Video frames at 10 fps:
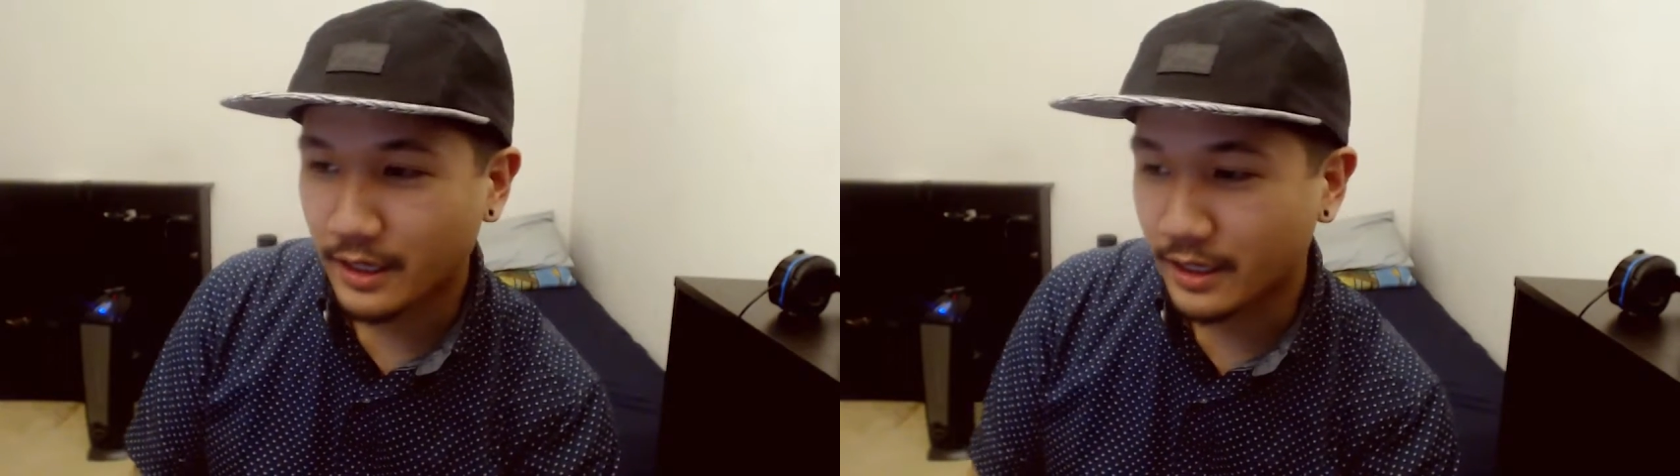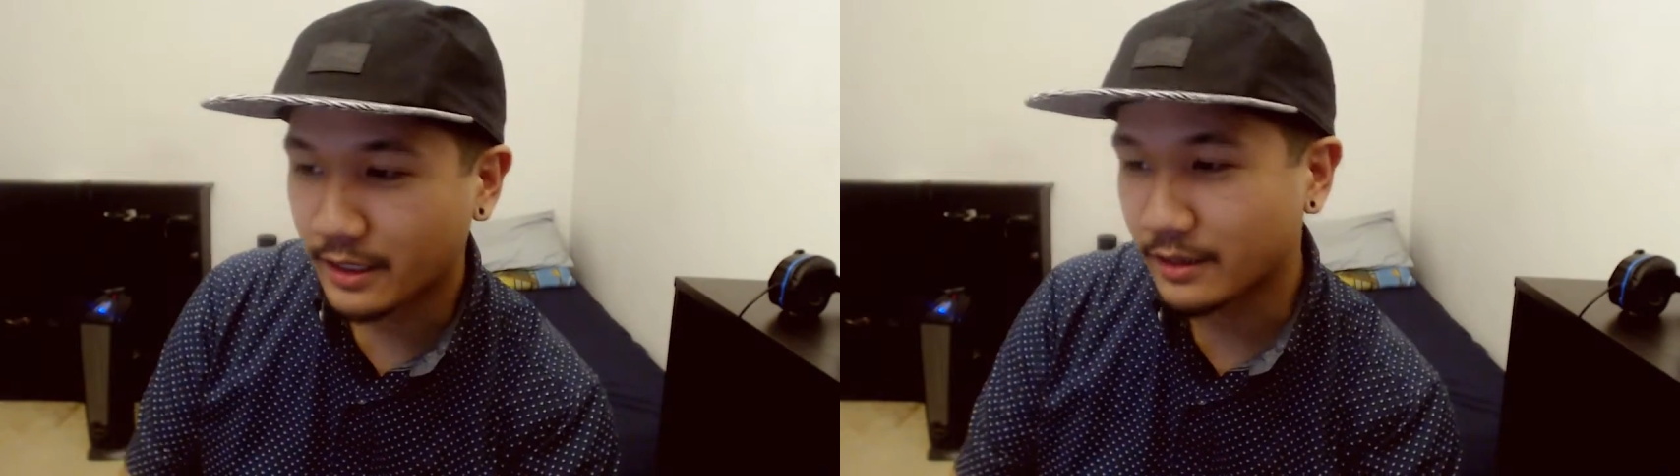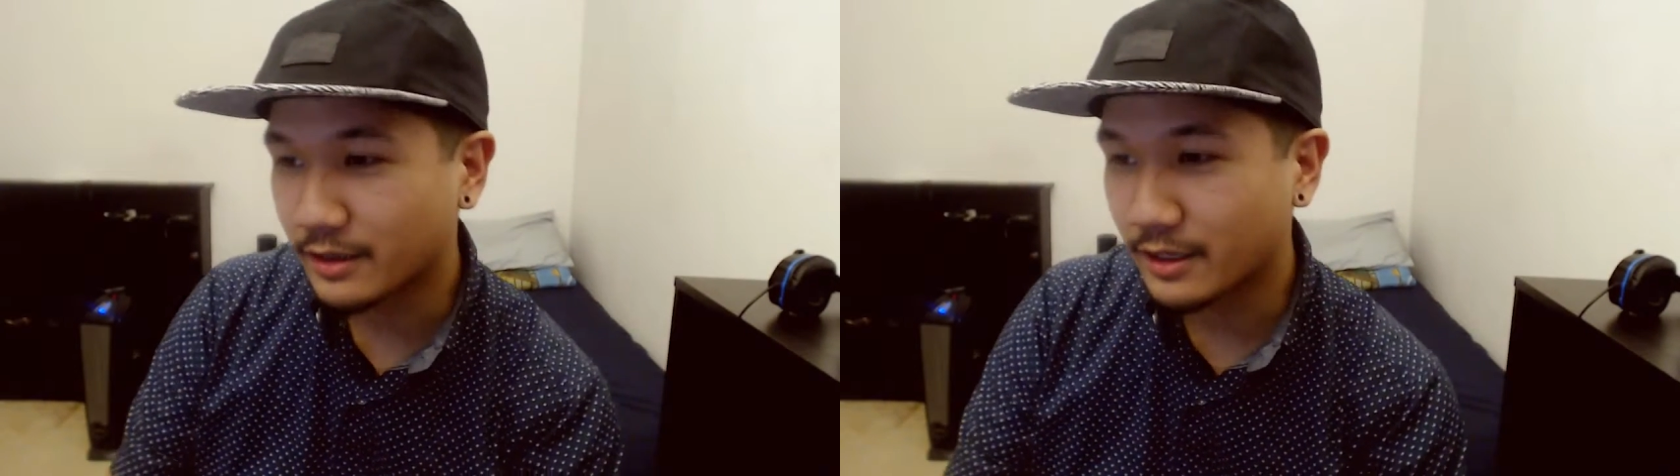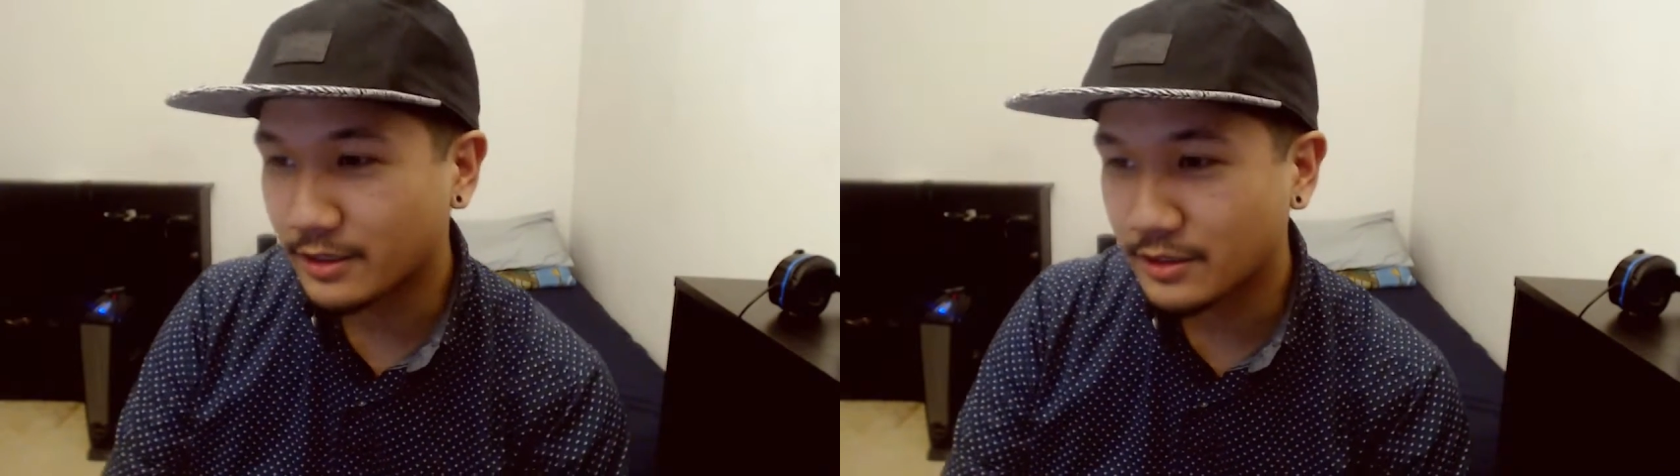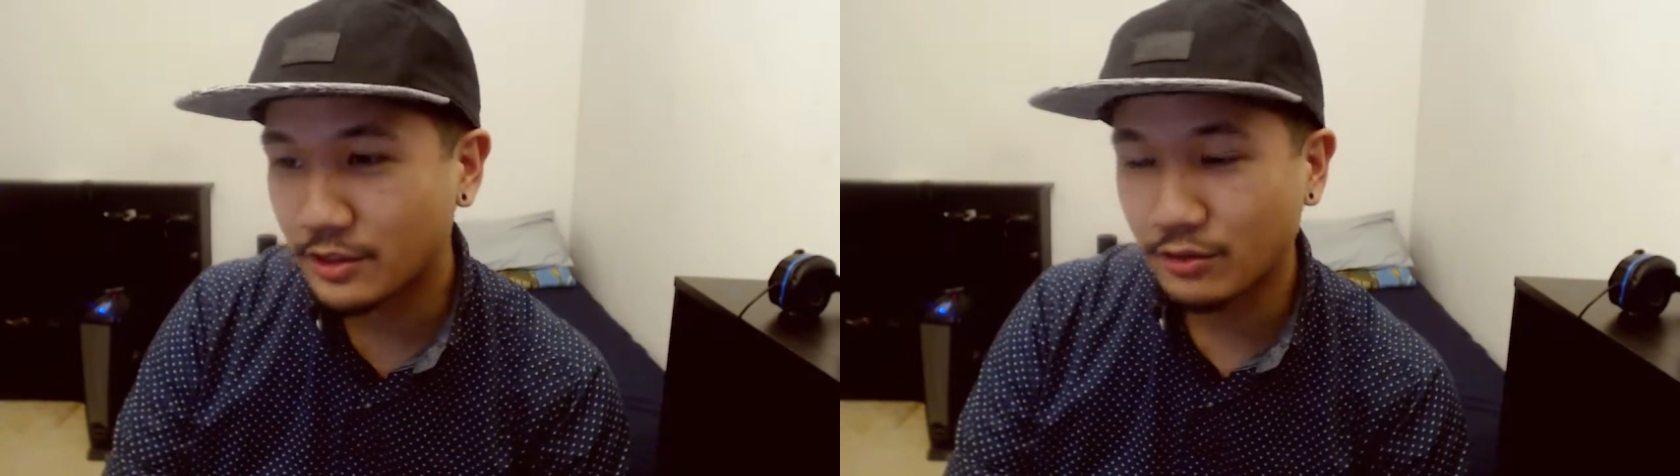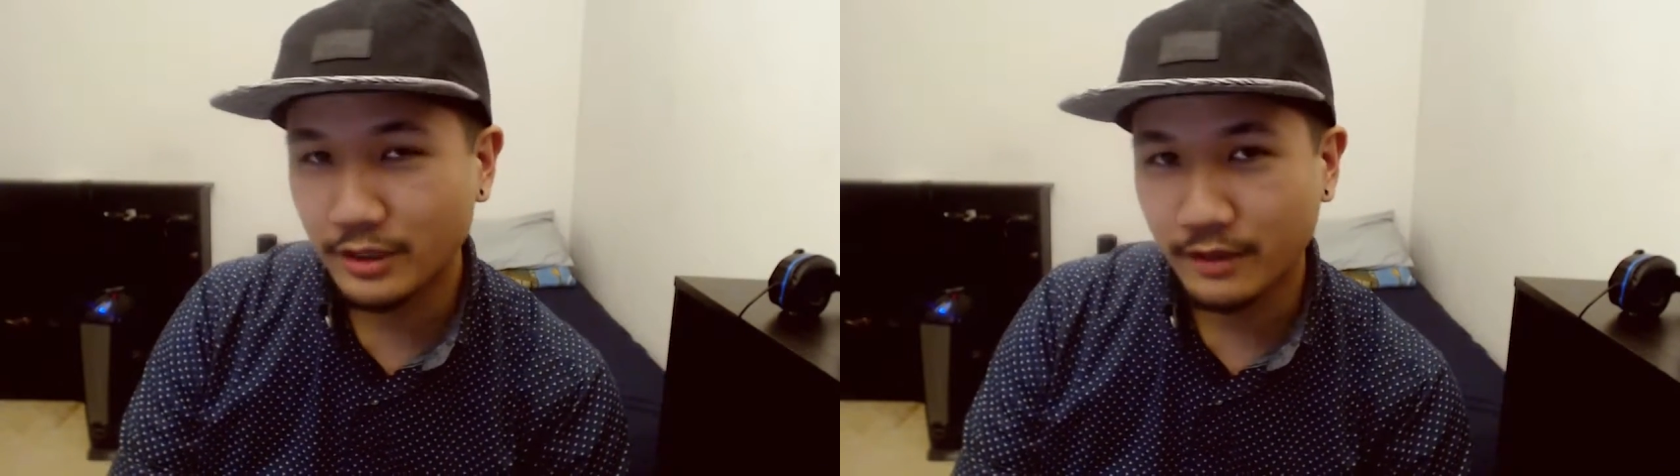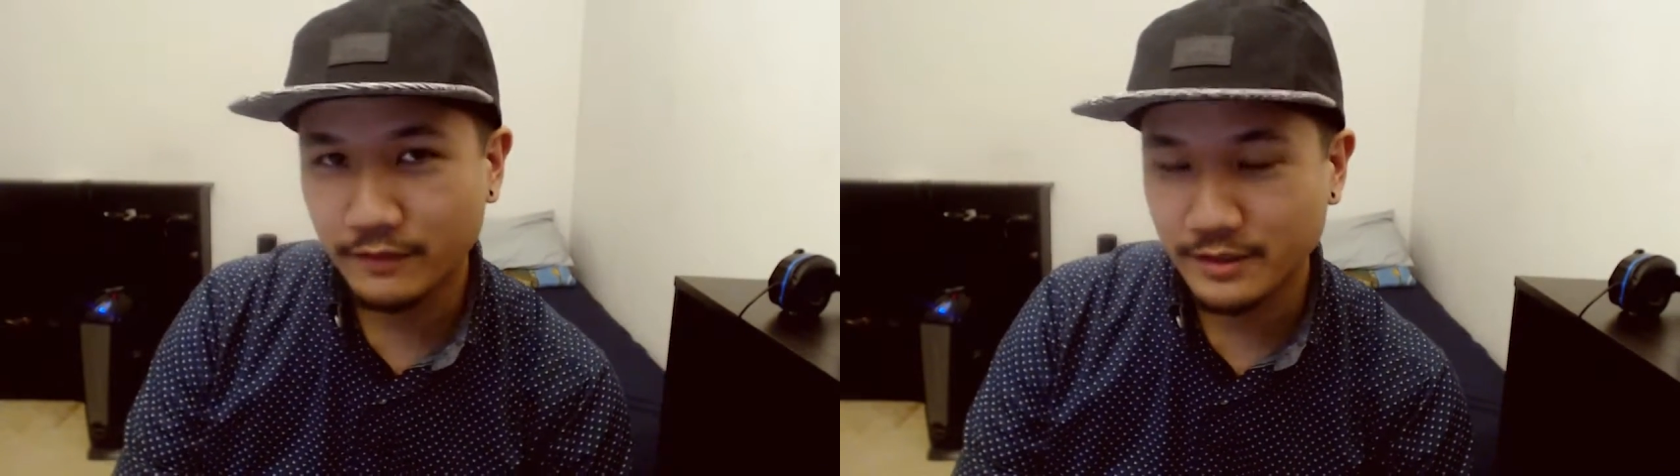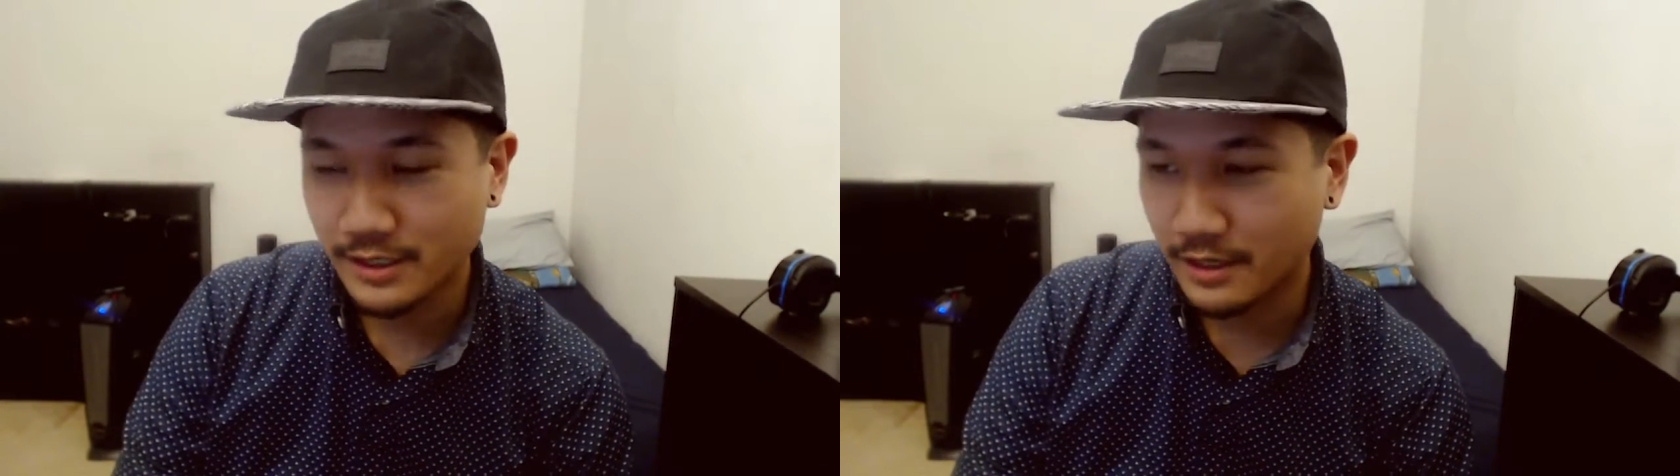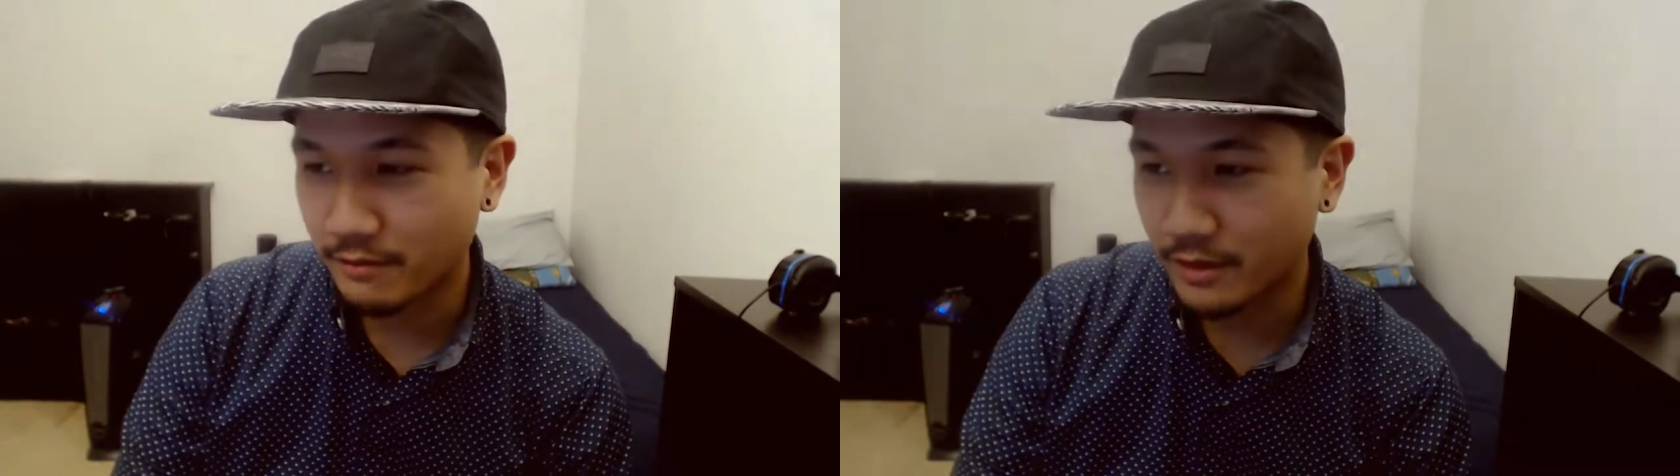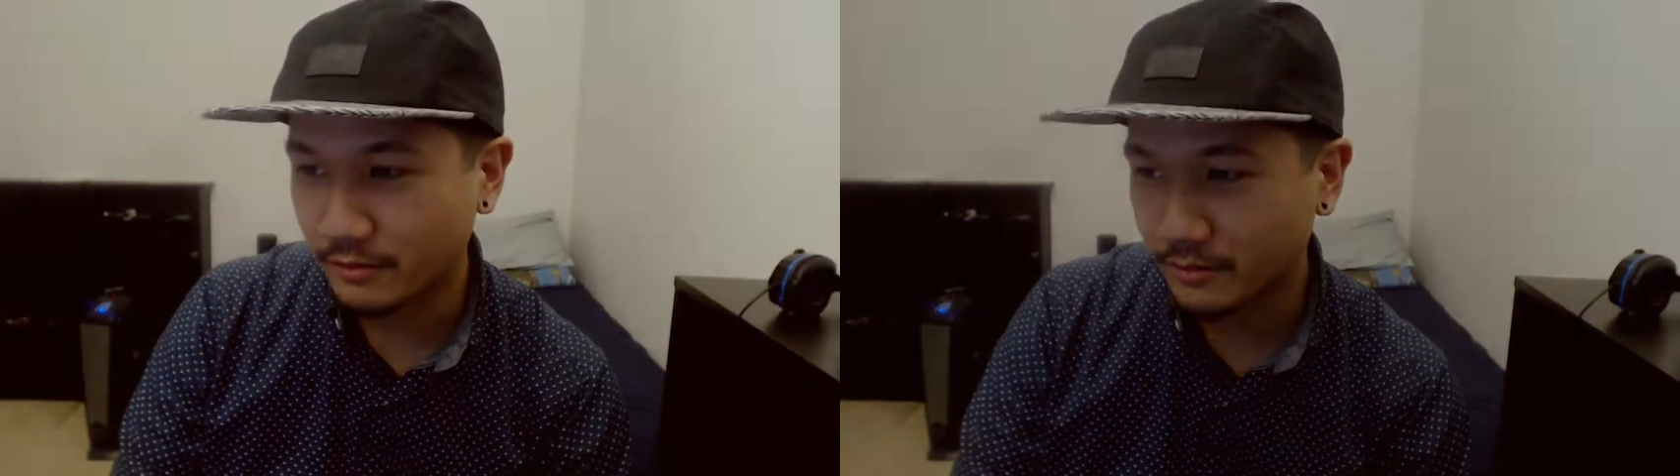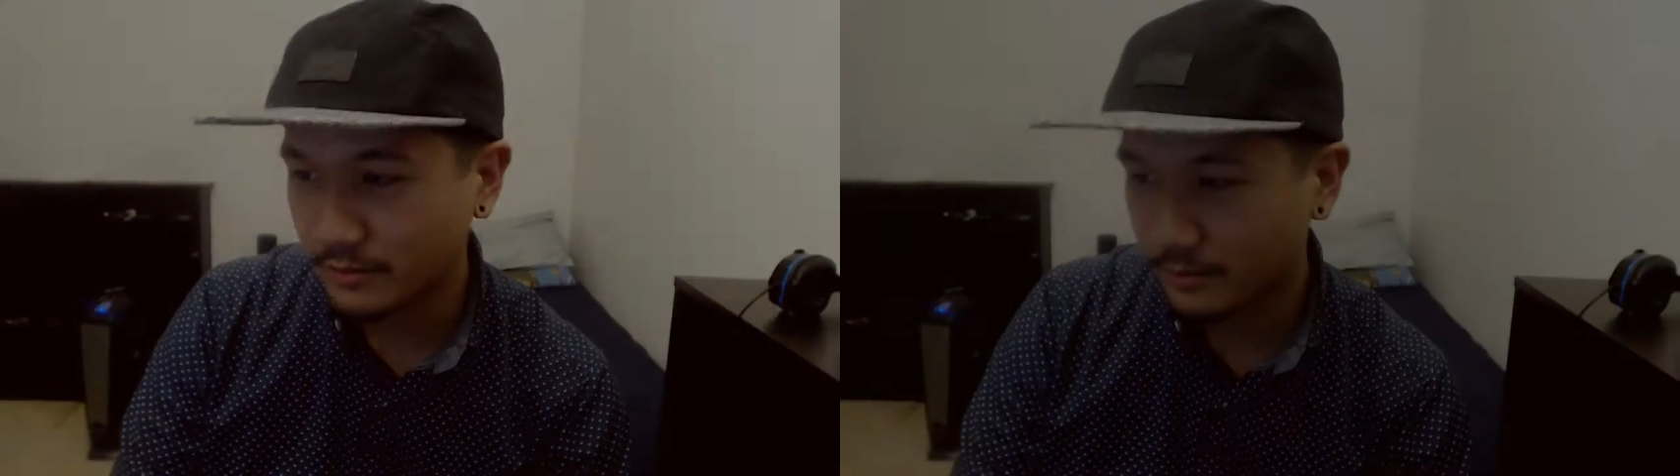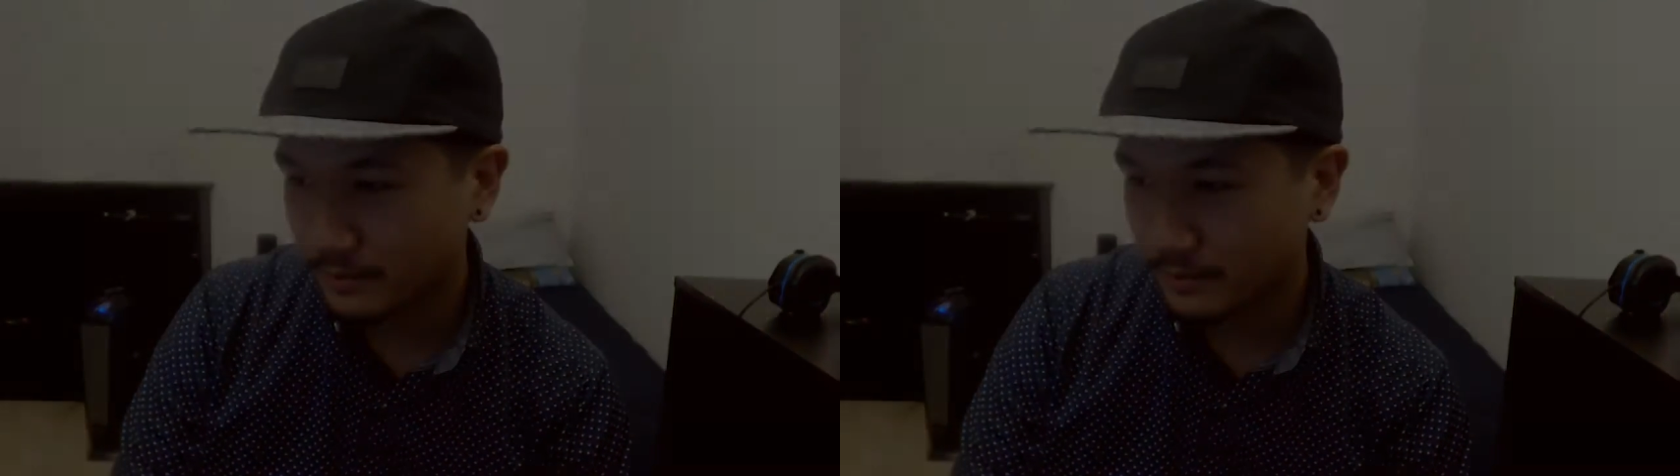and thank you again for sticking around.